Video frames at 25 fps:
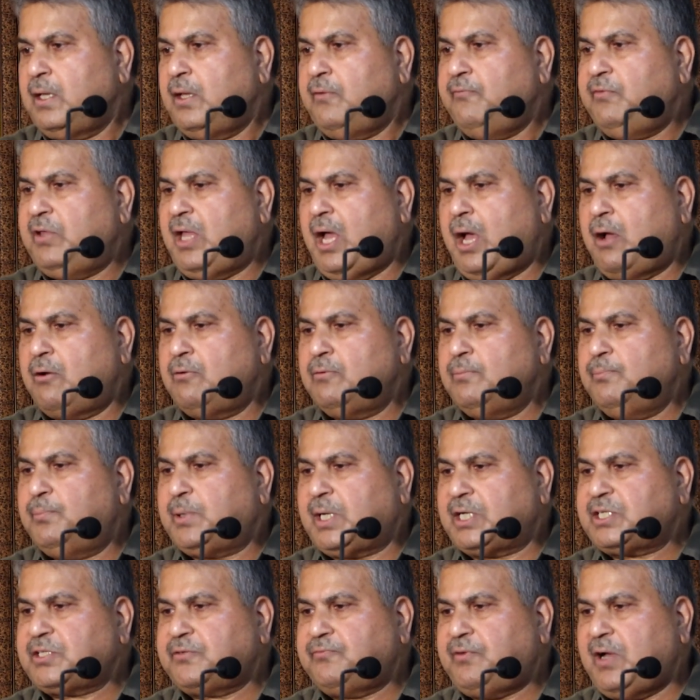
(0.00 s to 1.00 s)
We have
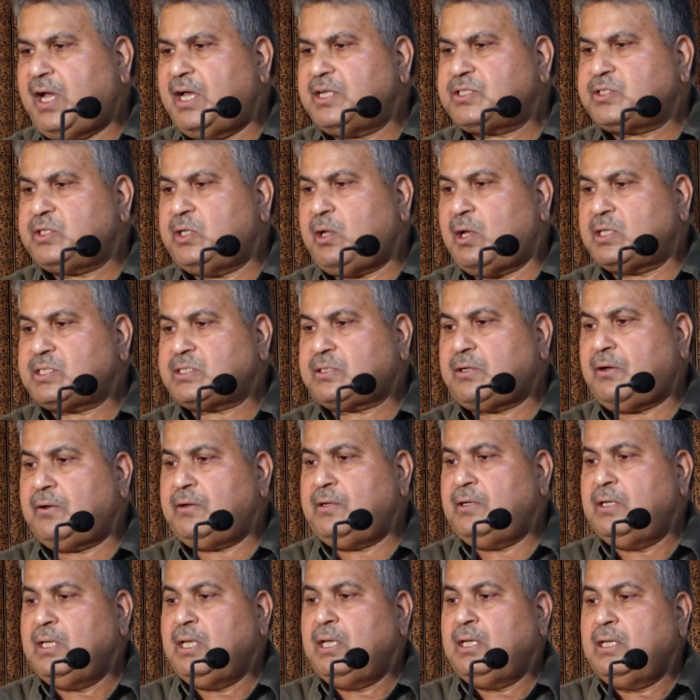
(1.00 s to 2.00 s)
brush fires lost
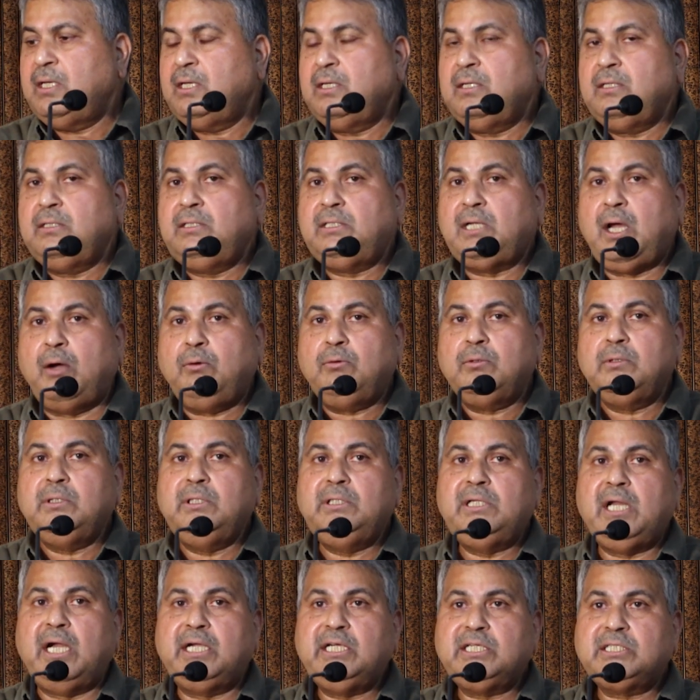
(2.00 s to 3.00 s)
out. Now,
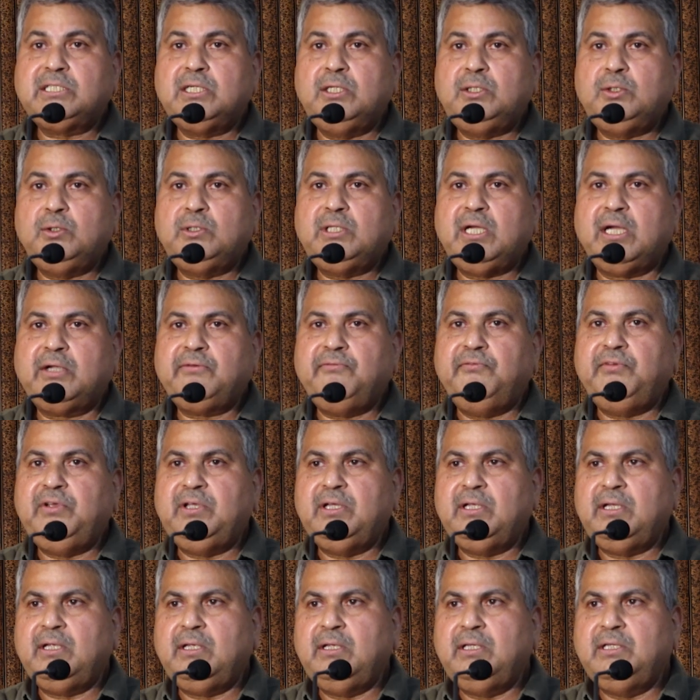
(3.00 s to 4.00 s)
in addition to that,
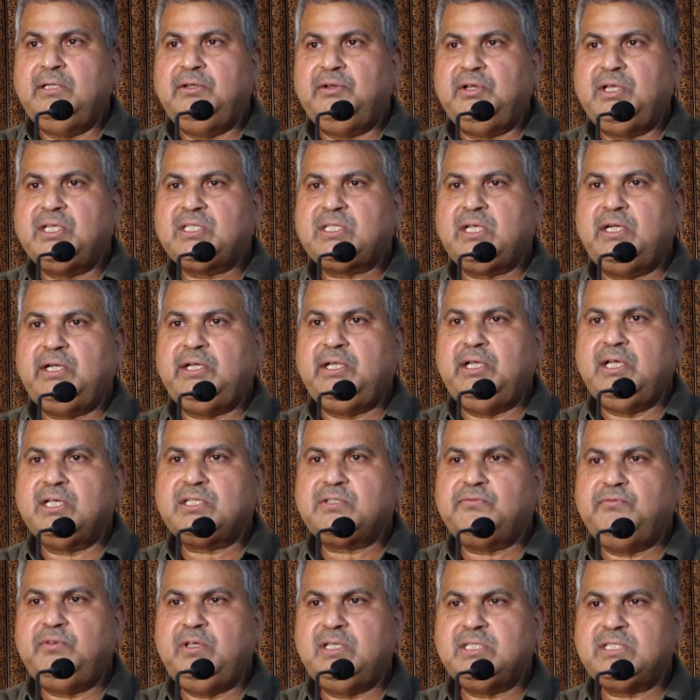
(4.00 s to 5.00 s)
in recent
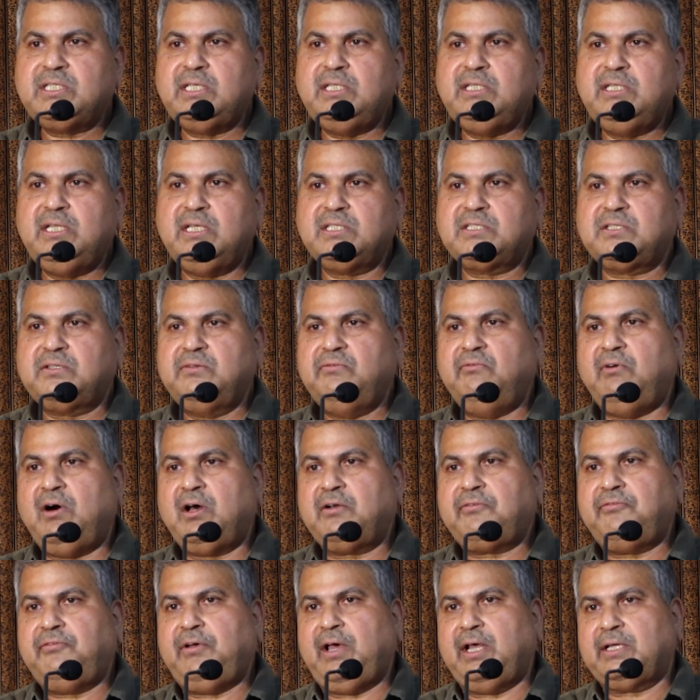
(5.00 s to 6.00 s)
years, we see this
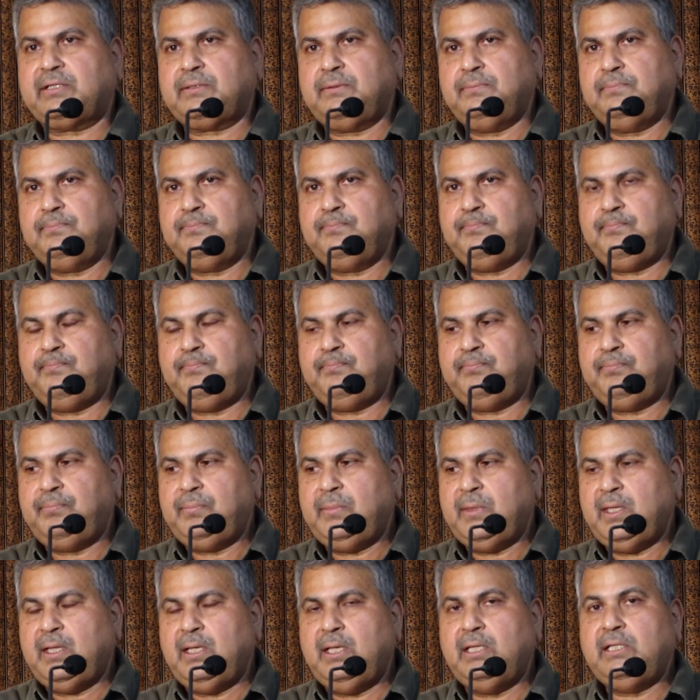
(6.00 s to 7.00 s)
warfare.
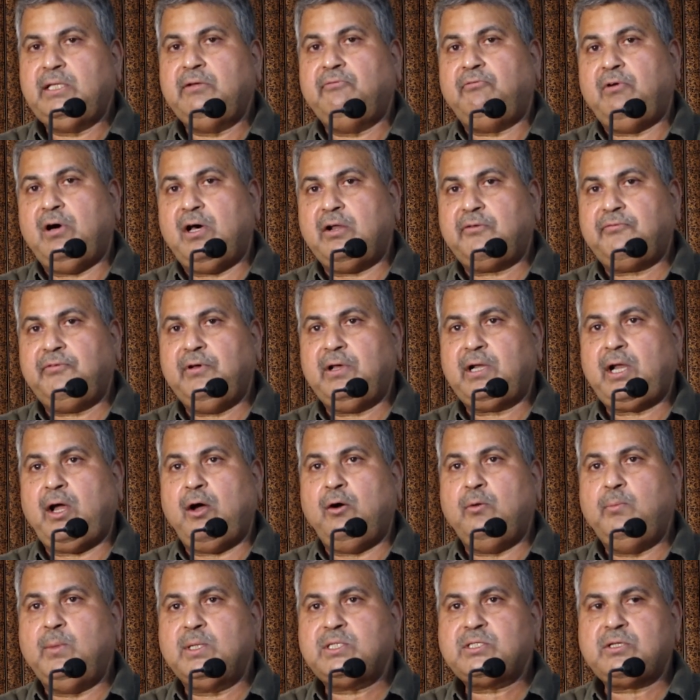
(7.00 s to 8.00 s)
In the warfare,
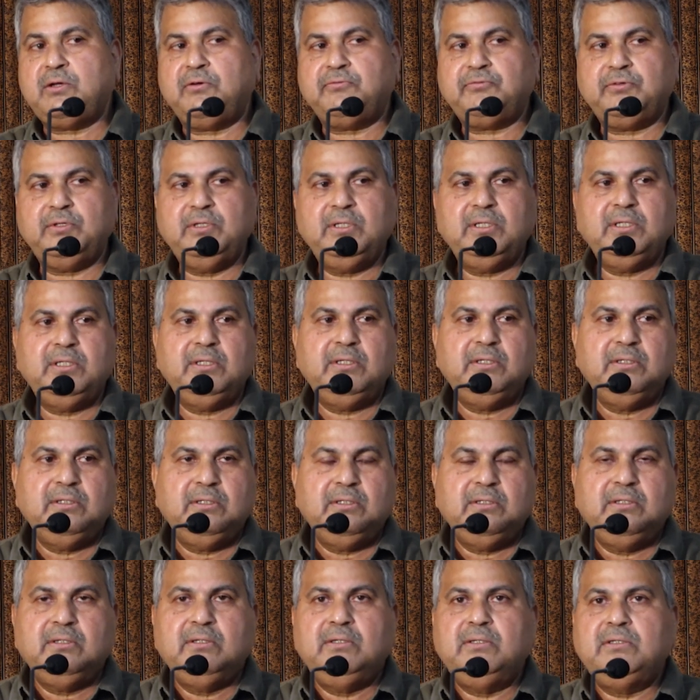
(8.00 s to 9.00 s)
how much of
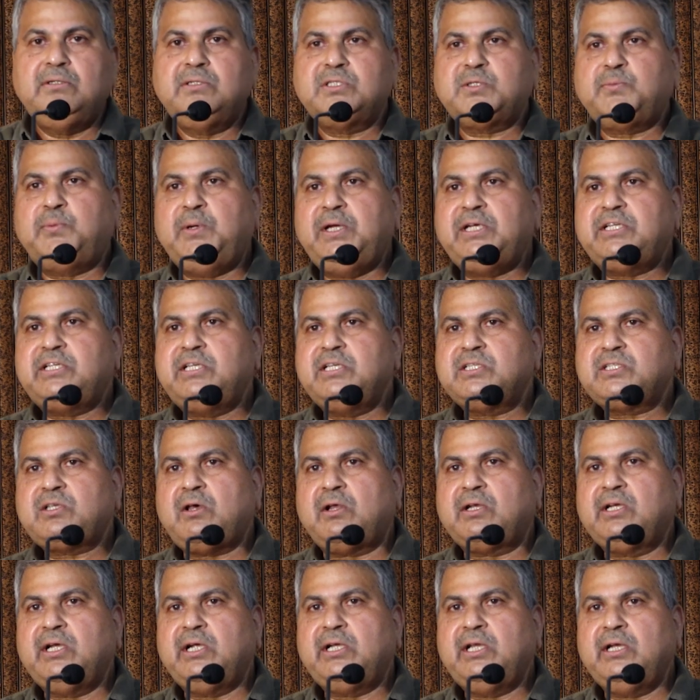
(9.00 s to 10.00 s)
species
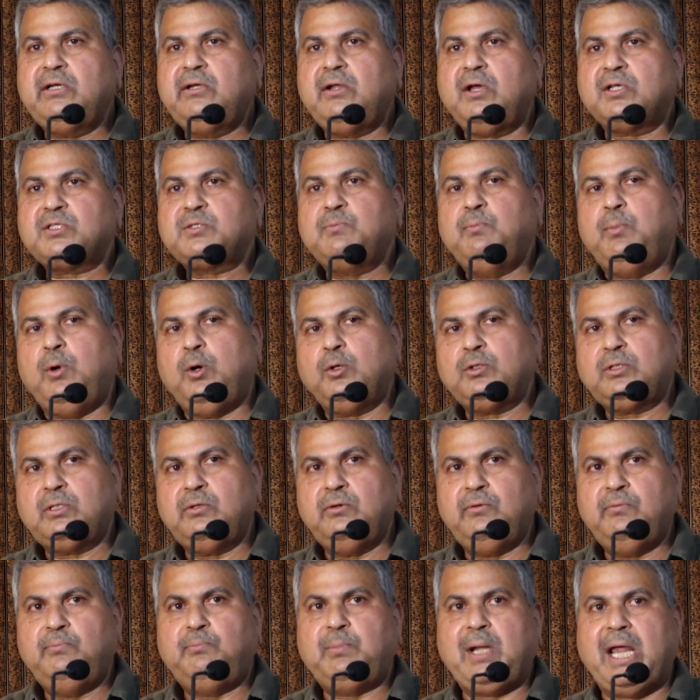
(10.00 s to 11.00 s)
are getting lost, both
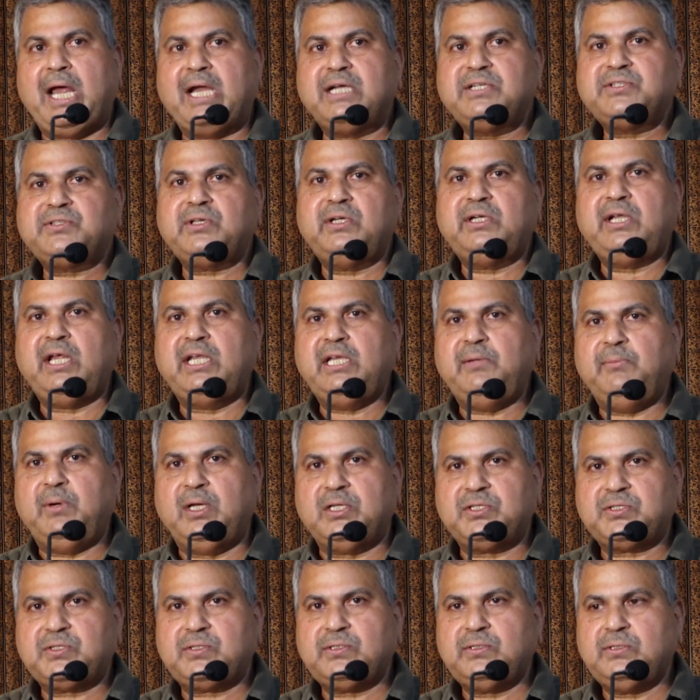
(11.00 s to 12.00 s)
plants and
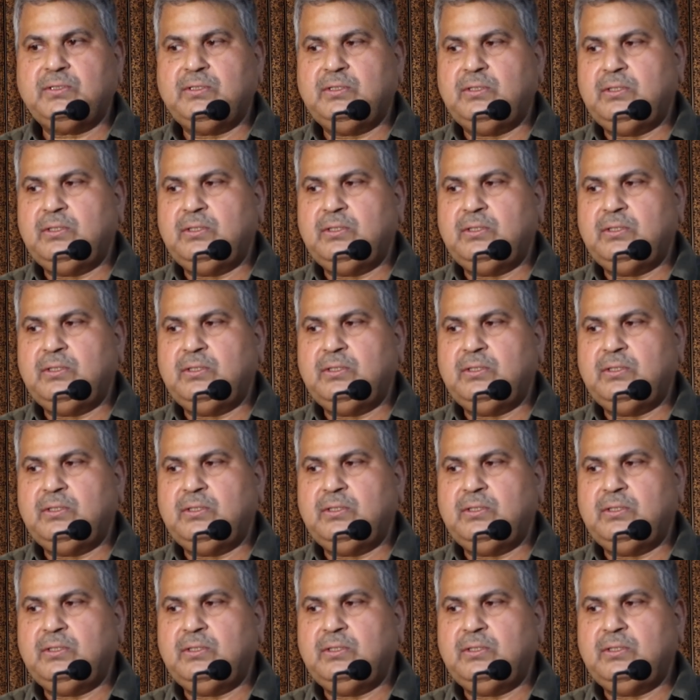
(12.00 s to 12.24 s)
animals.